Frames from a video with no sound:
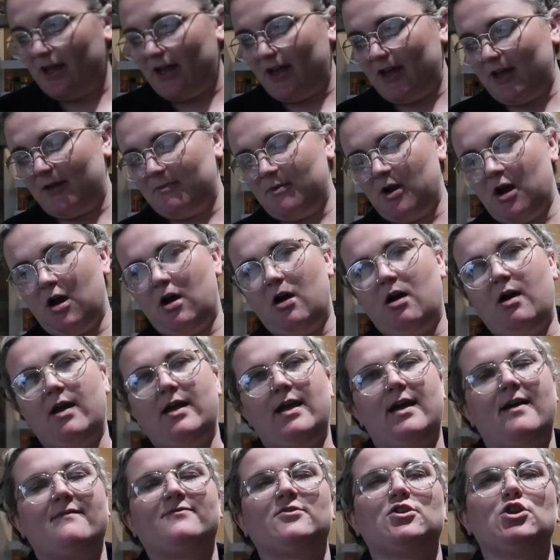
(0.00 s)
Um, I
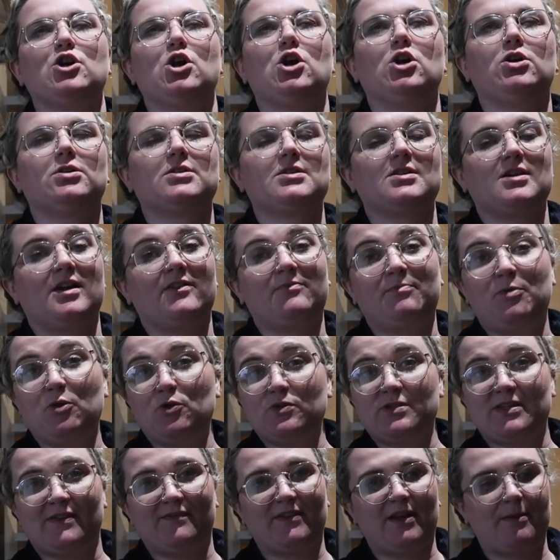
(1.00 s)
have got, I've
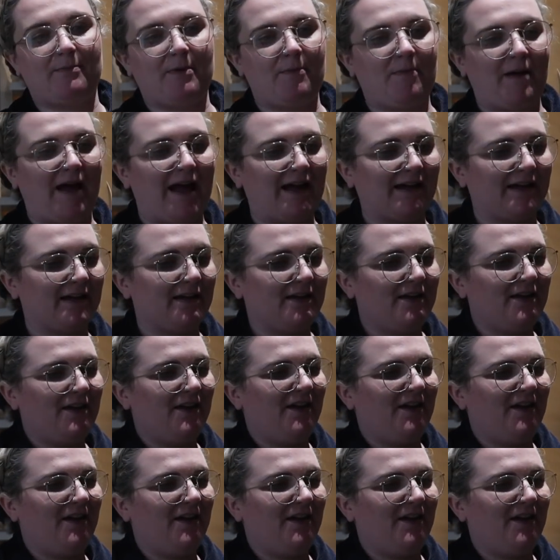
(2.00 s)
pulled something in my back.